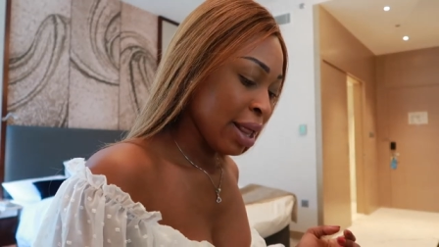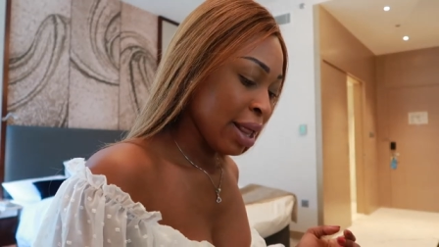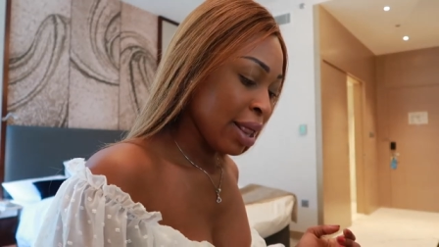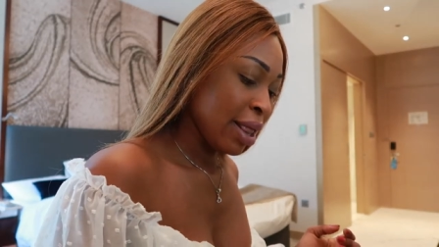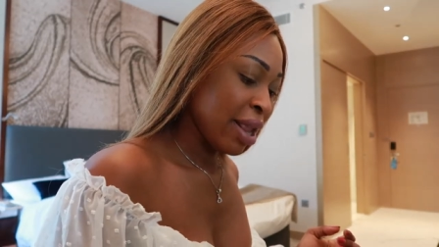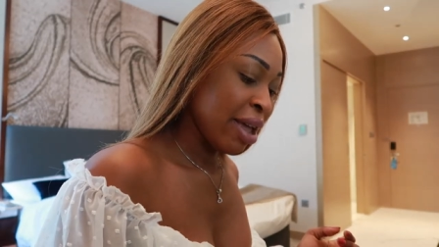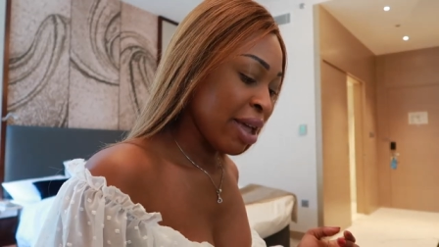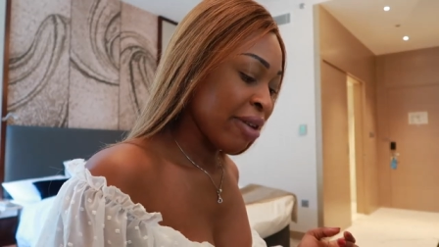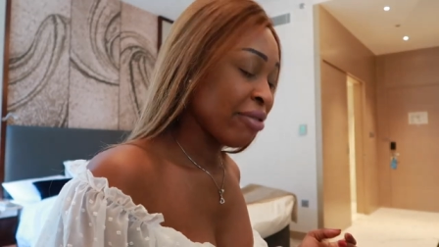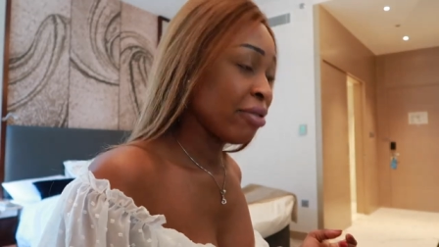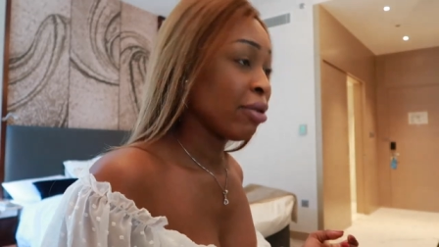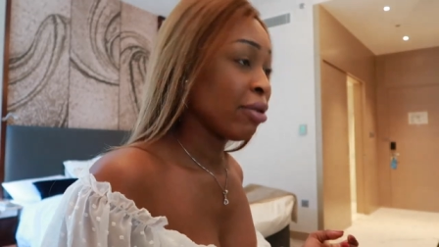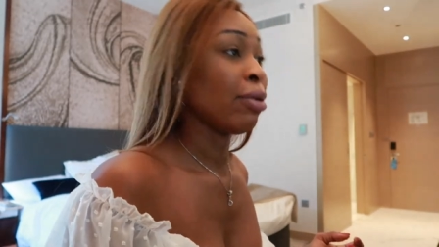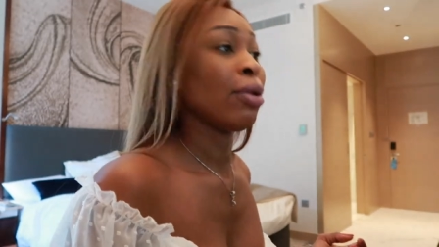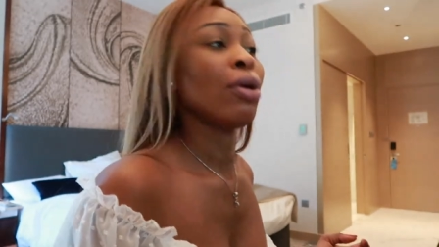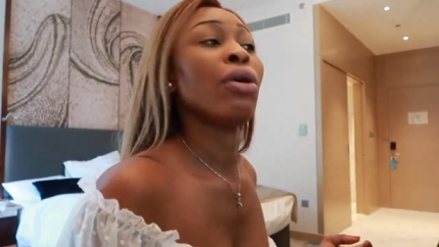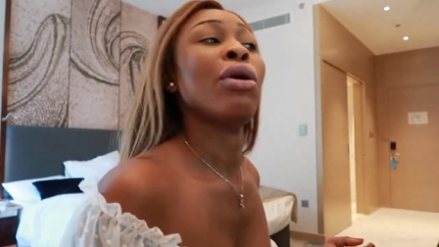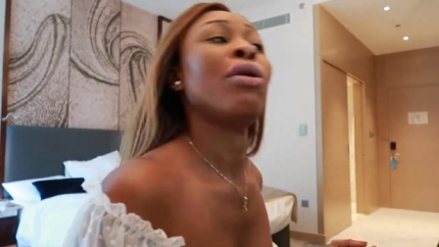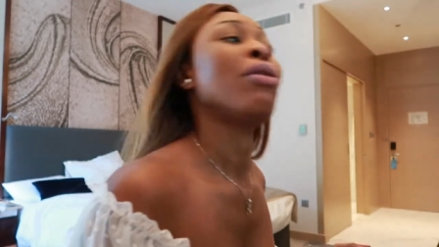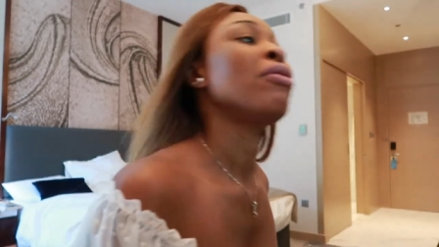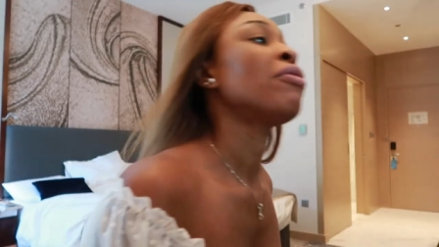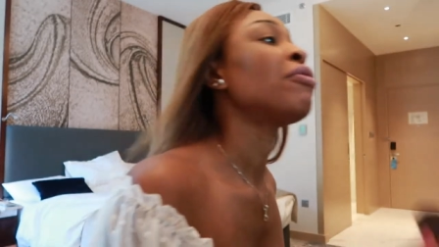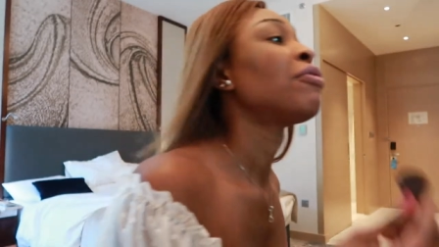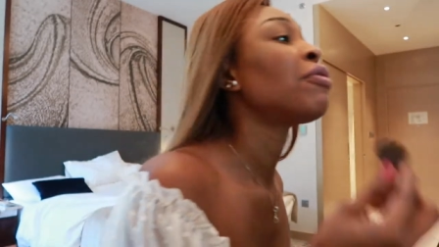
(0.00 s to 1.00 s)
level
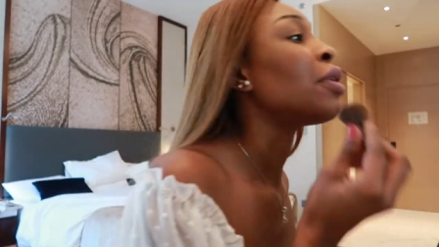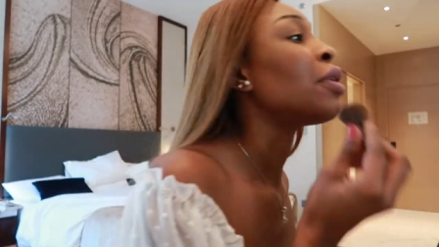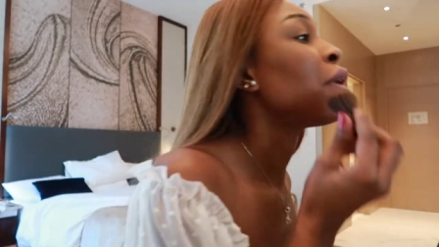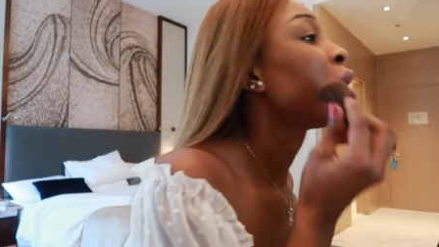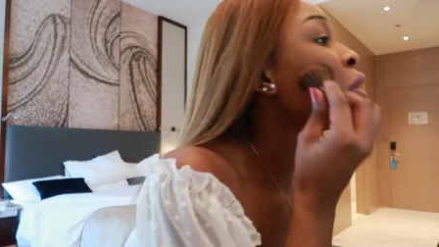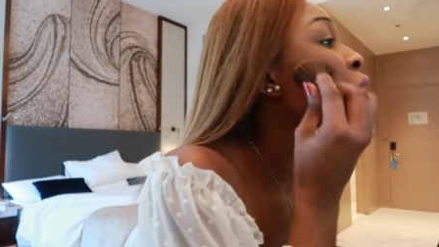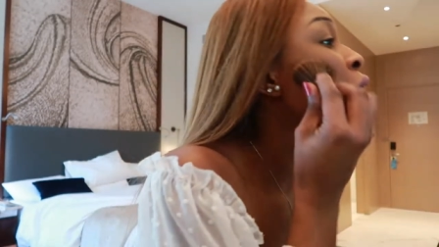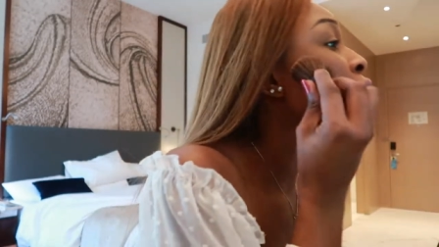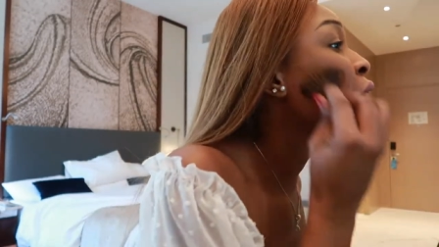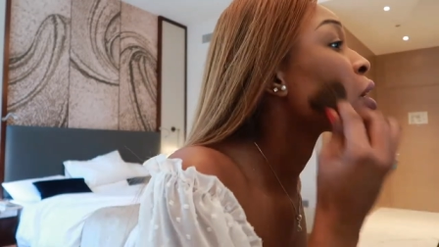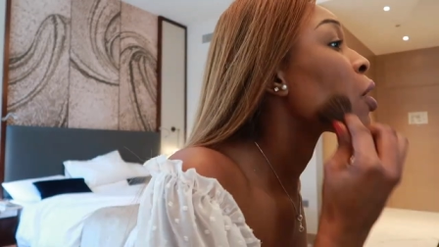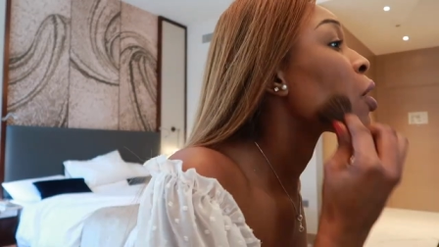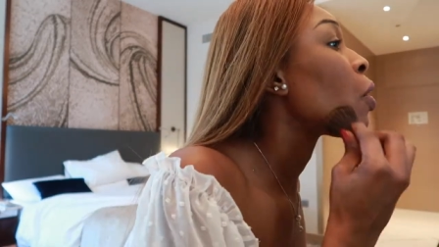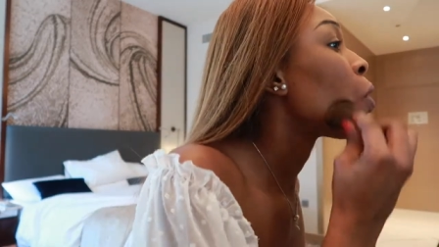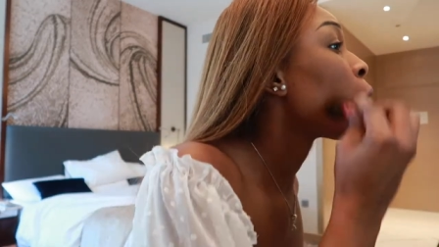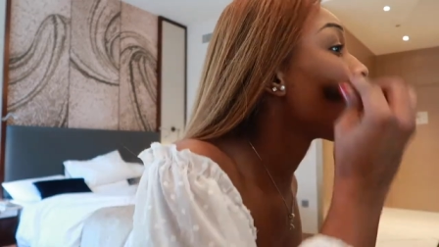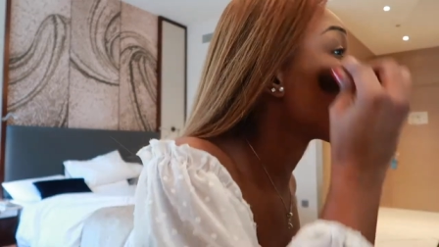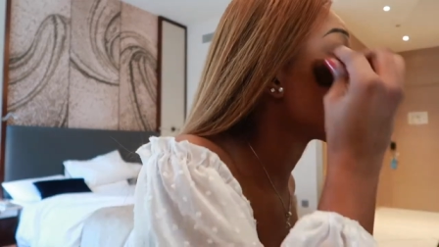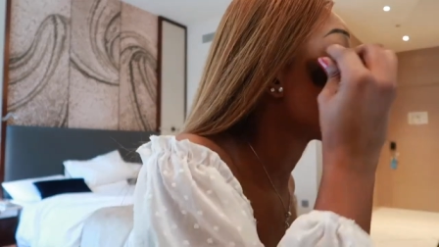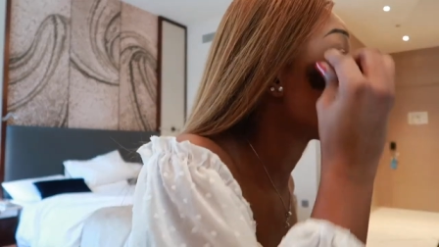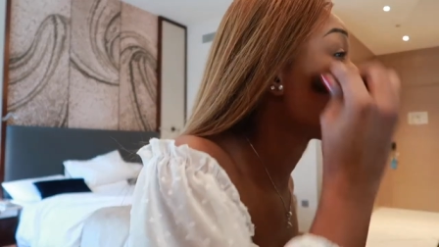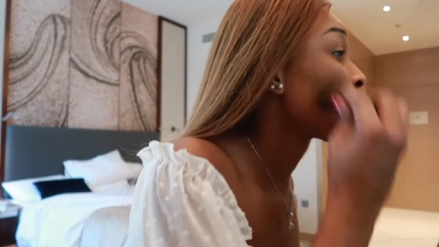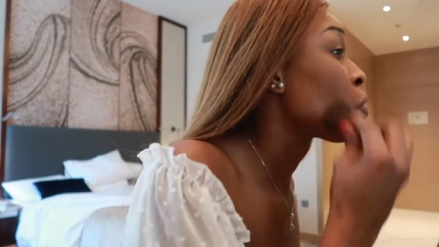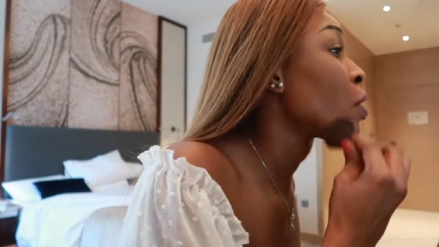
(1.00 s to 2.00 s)
of
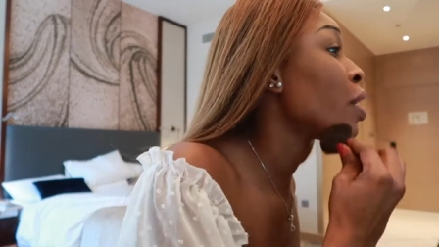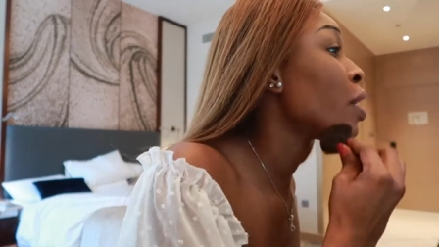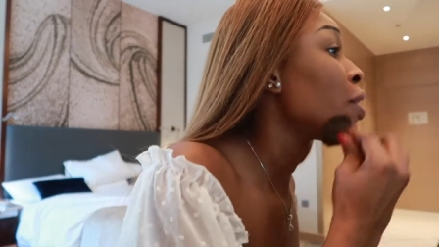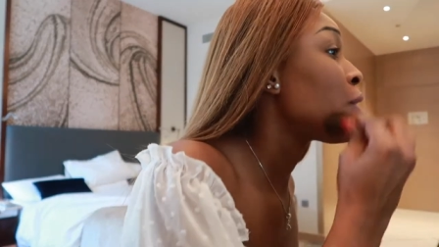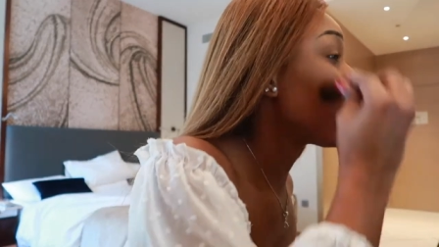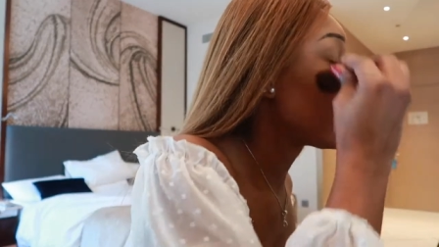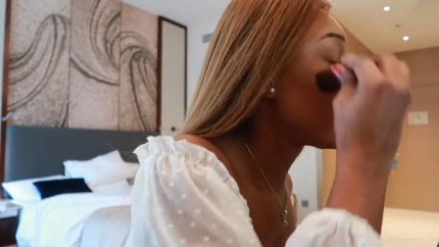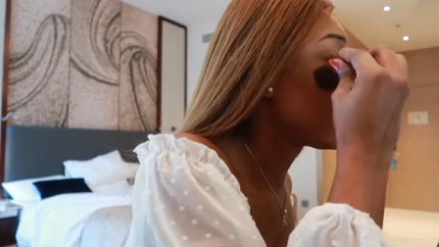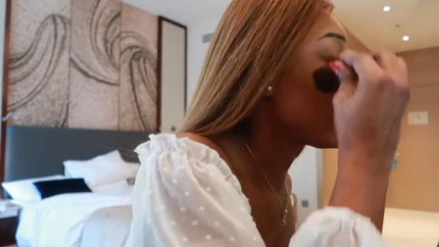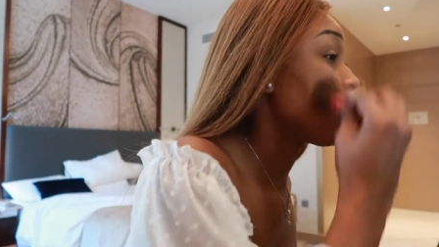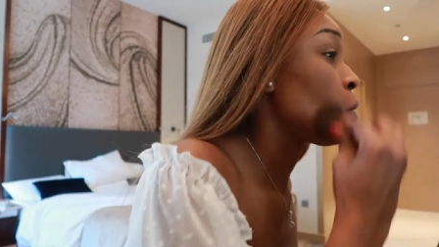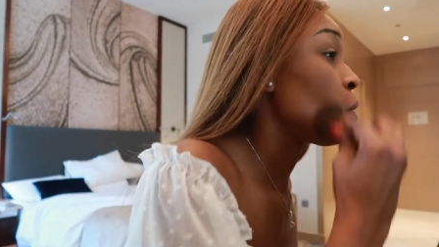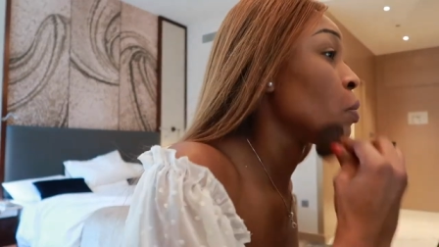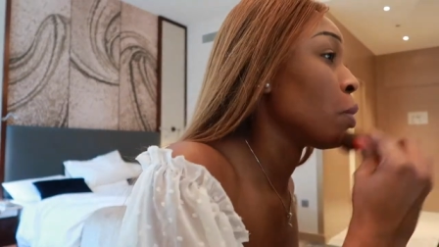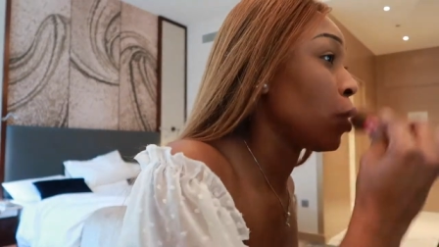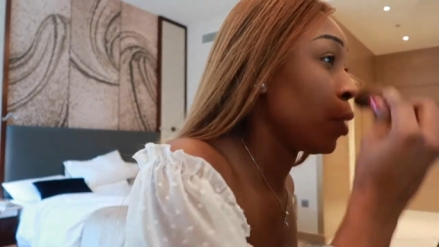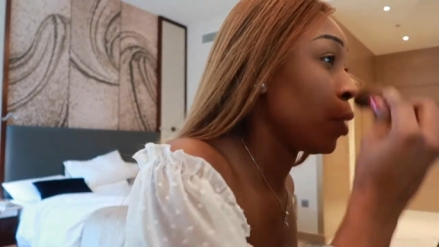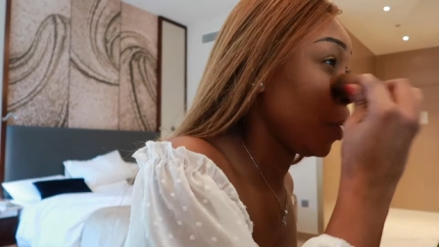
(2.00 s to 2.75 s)
interculturalism